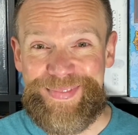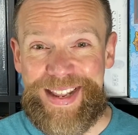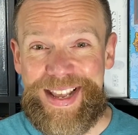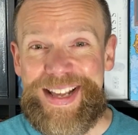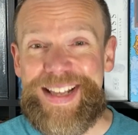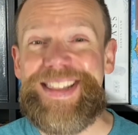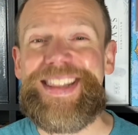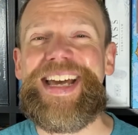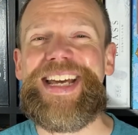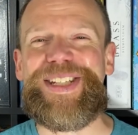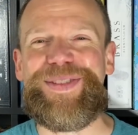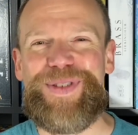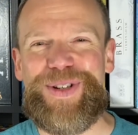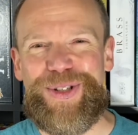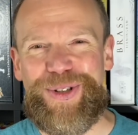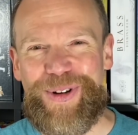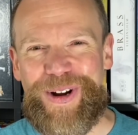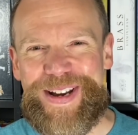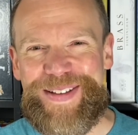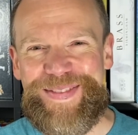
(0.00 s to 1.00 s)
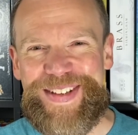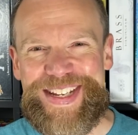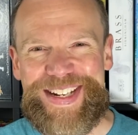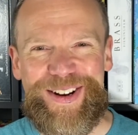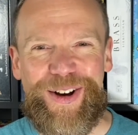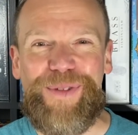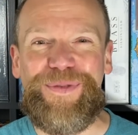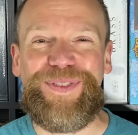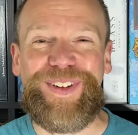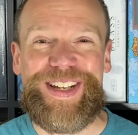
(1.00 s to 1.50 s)
Thanks for joining me, and
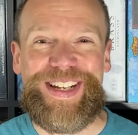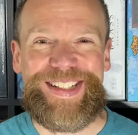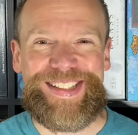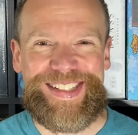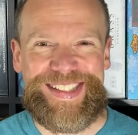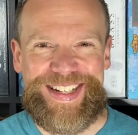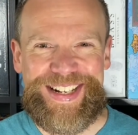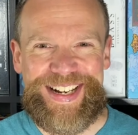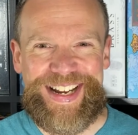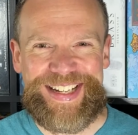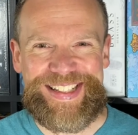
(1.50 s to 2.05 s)
hopefully I'll see you next